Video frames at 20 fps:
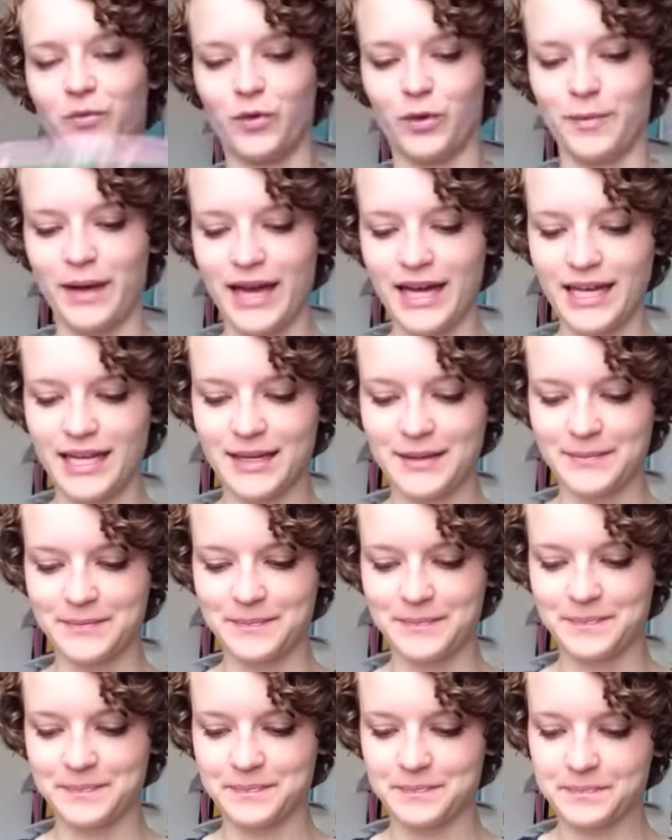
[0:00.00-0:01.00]
Wool bag,
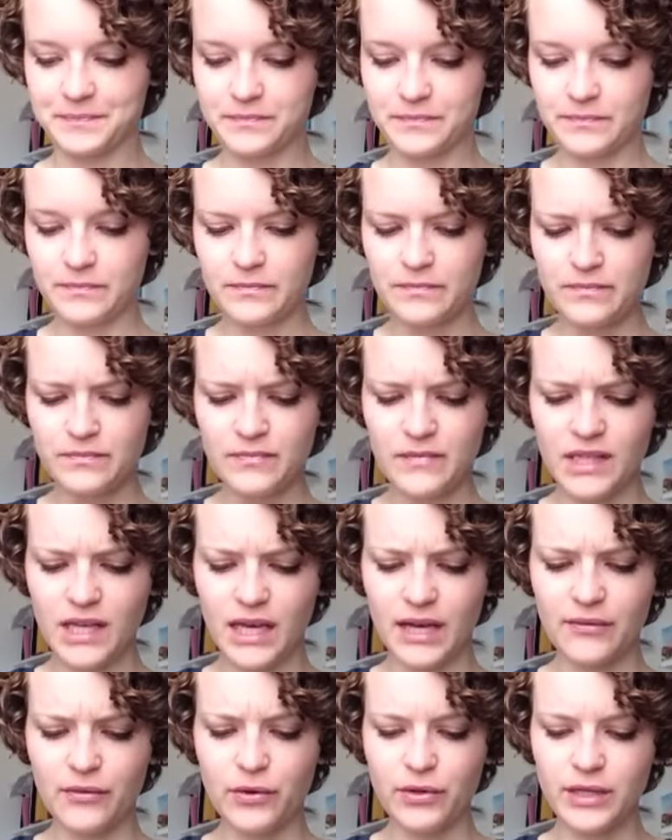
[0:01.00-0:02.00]

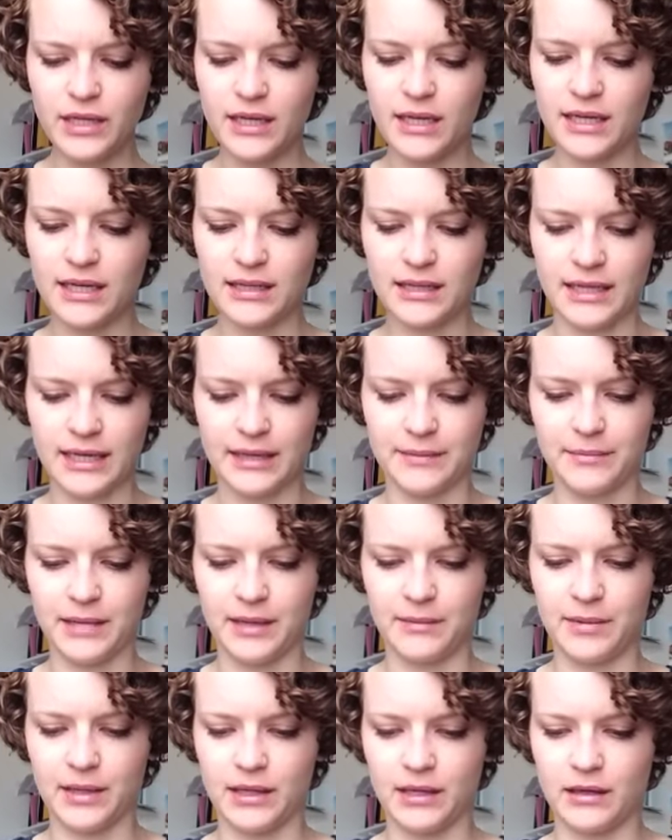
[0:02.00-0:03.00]
I've only knit like
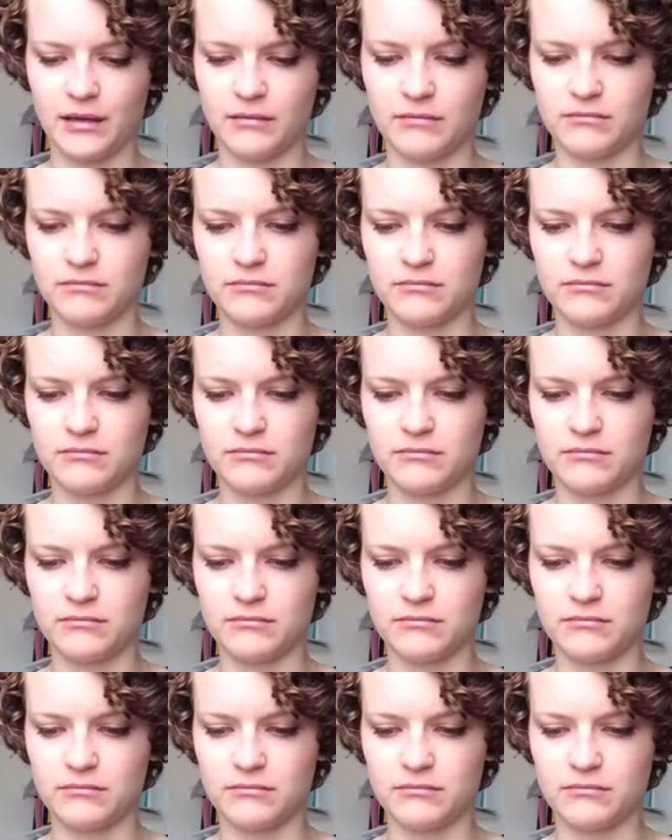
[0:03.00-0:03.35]
maybe